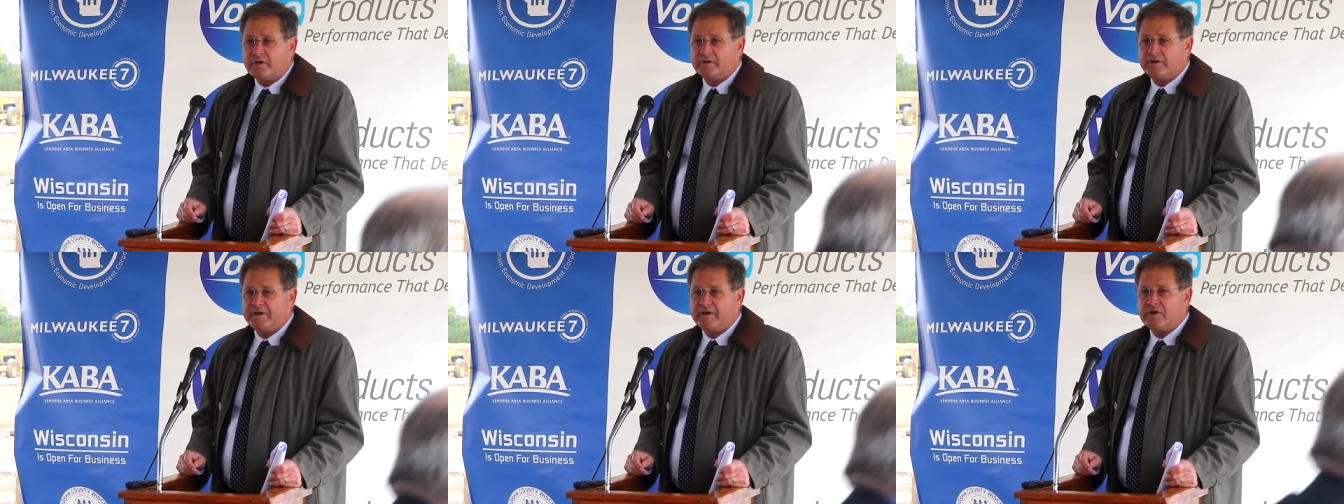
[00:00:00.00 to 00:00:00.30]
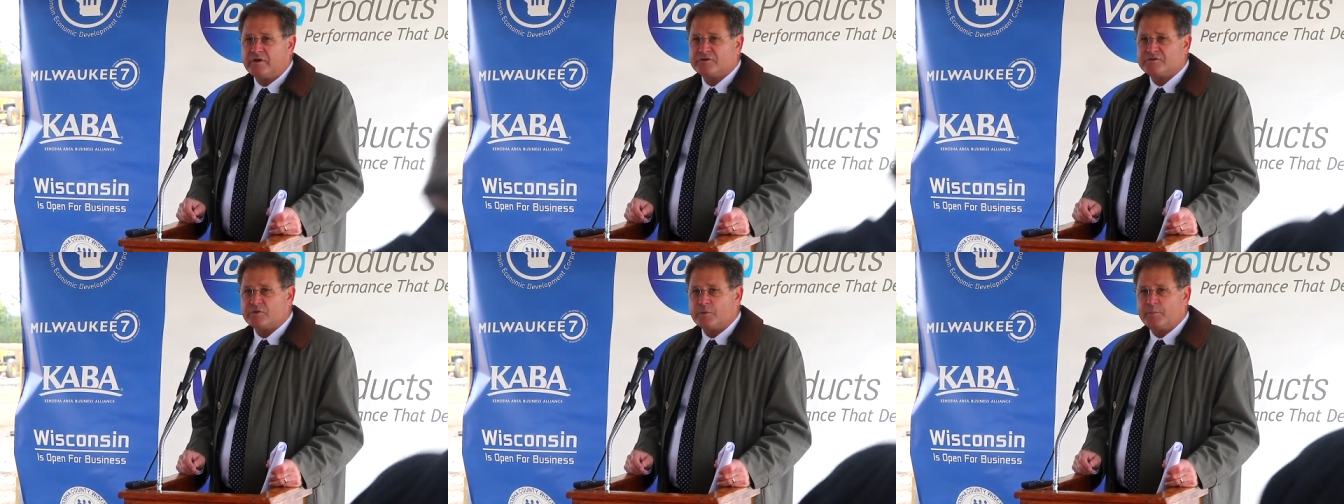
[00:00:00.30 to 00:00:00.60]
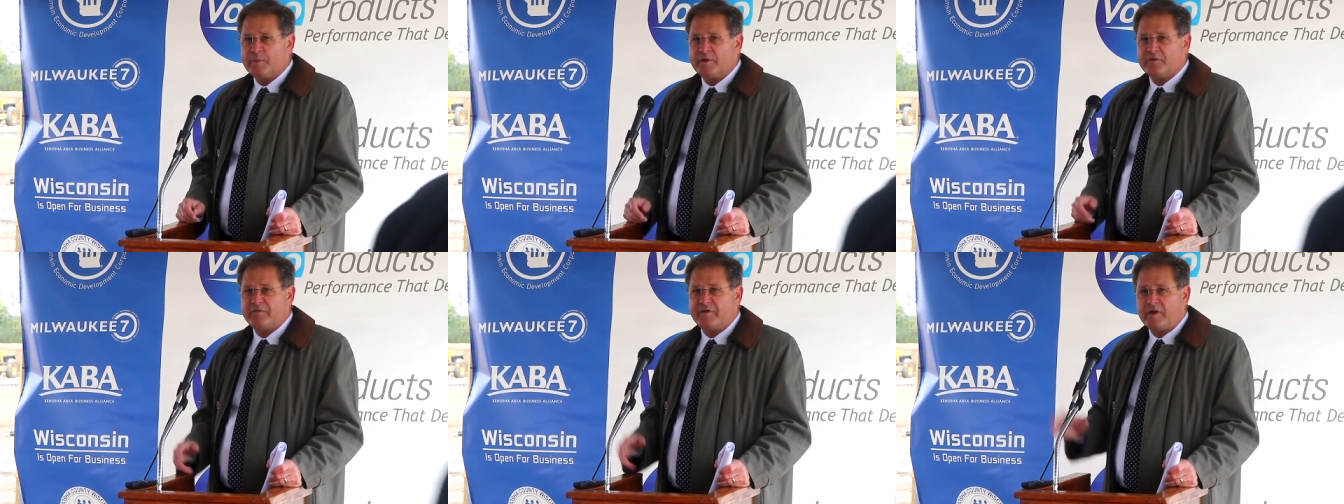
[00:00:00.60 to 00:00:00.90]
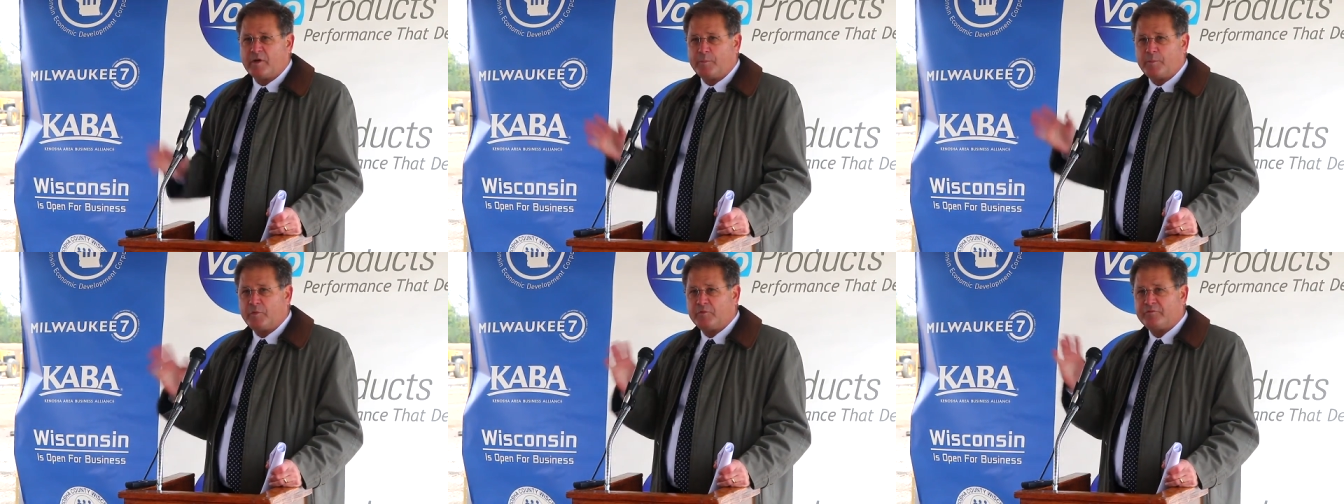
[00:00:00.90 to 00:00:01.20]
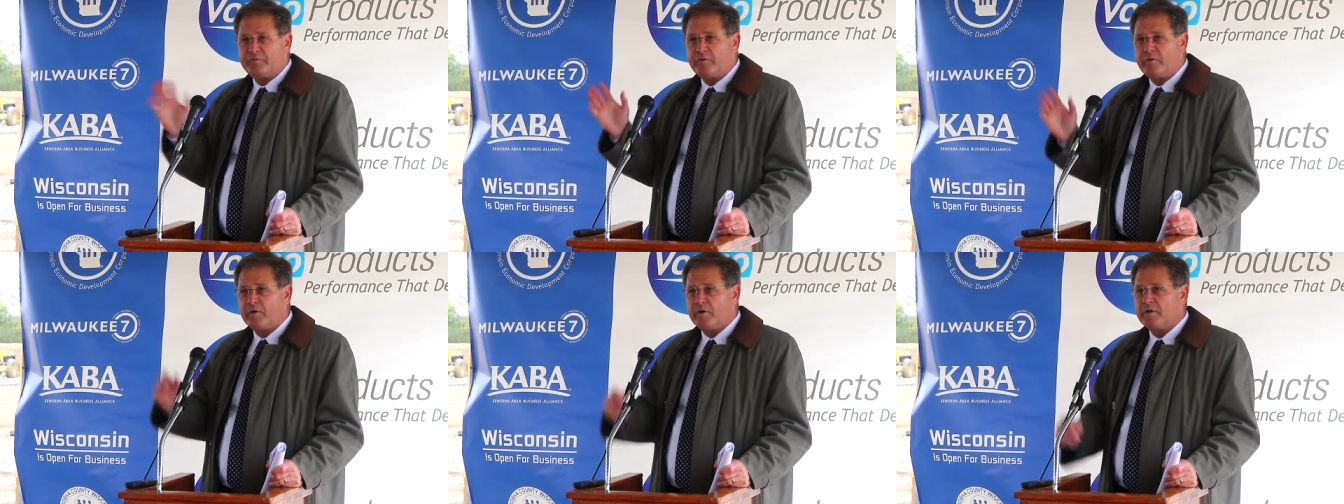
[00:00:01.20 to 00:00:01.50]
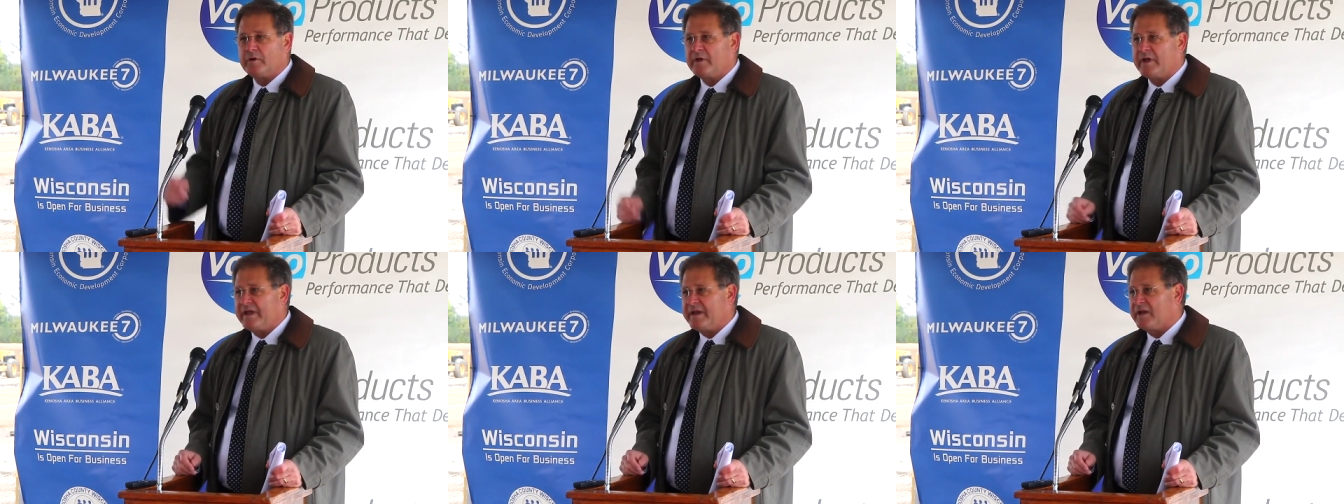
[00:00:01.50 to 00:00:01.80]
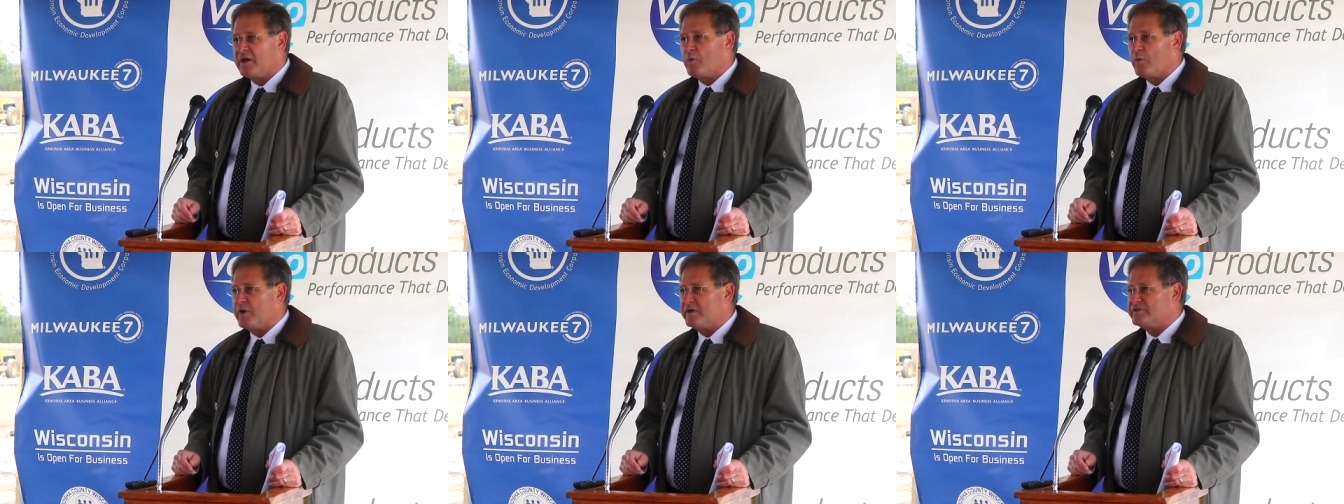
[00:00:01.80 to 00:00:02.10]
leaders will be available for
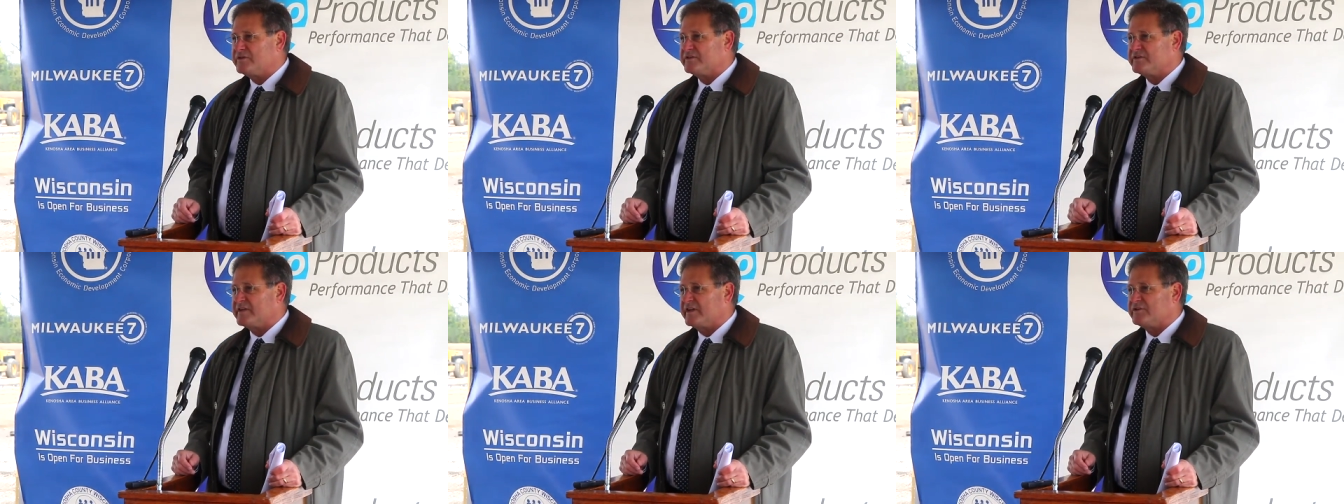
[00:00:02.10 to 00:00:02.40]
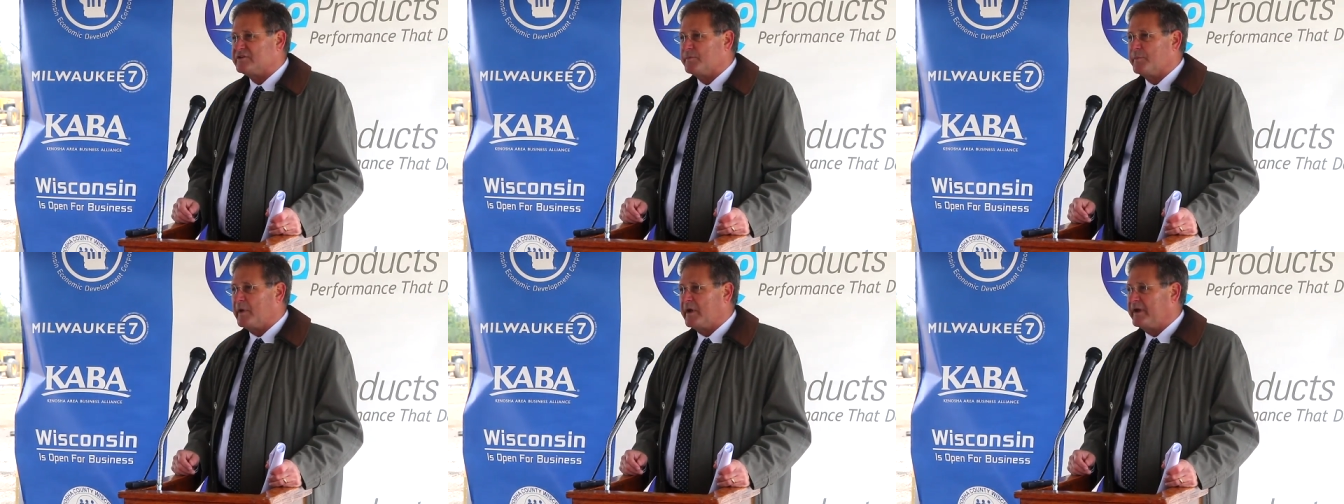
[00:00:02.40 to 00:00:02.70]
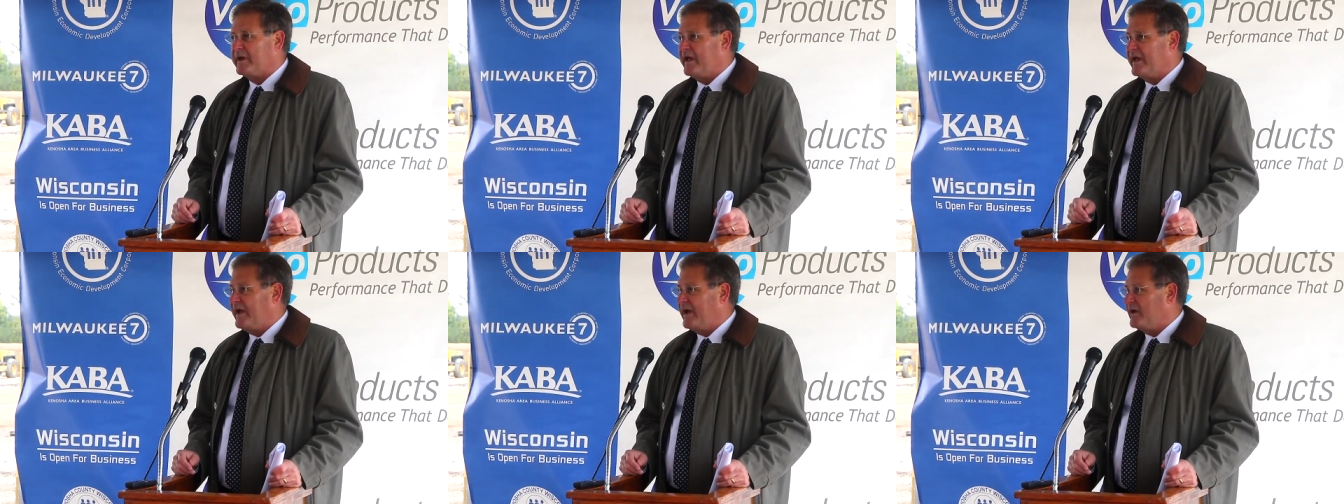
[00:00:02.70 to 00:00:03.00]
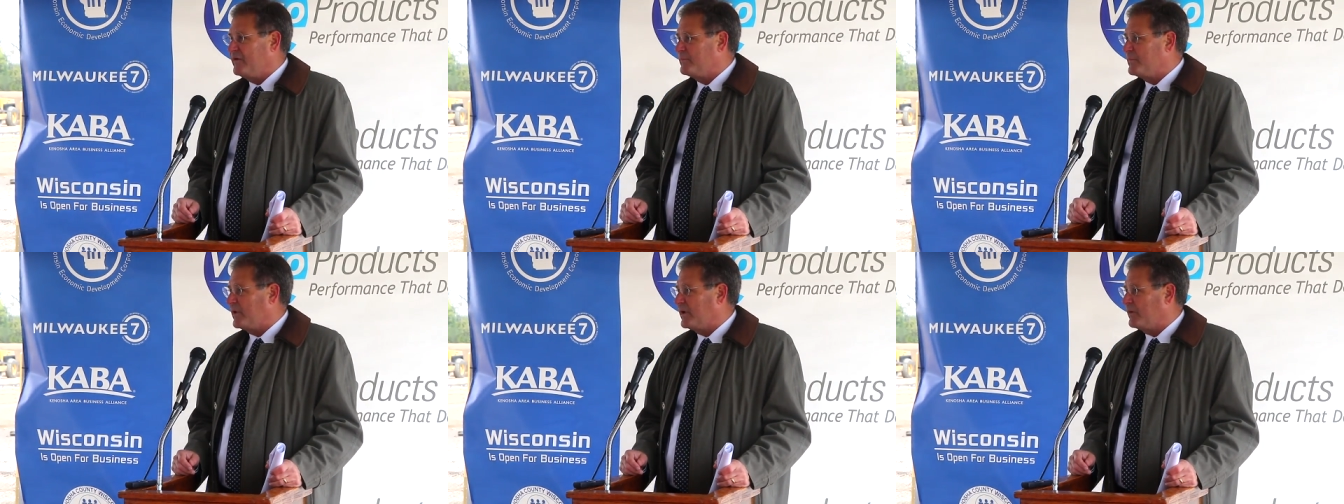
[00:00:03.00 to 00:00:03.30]
any questions that you might have.